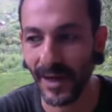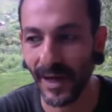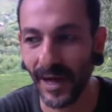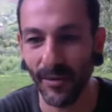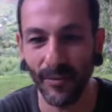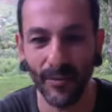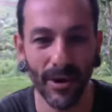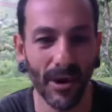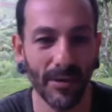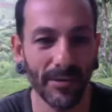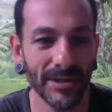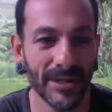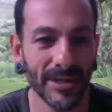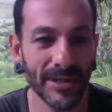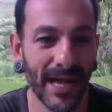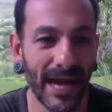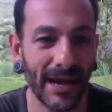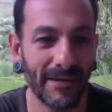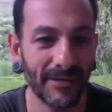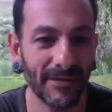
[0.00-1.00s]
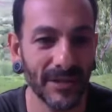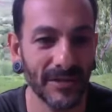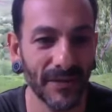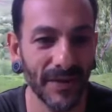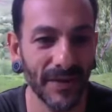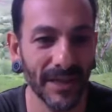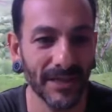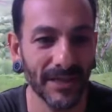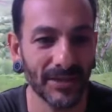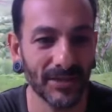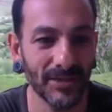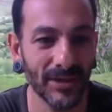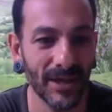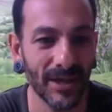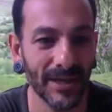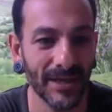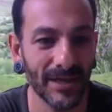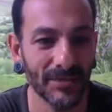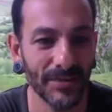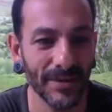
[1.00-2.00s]
we're always going to have these feelings so
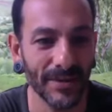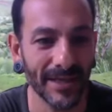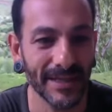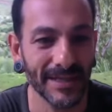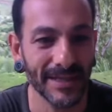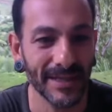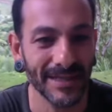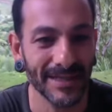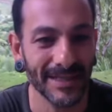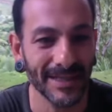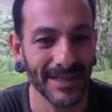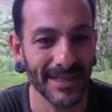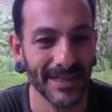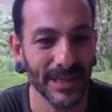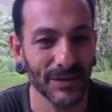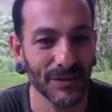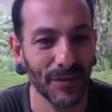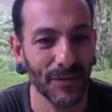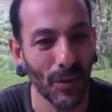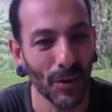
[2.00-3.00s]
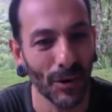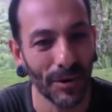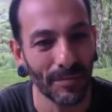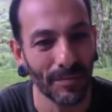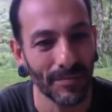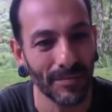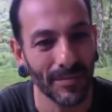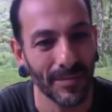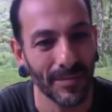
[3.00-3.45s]
long as we exist in this form,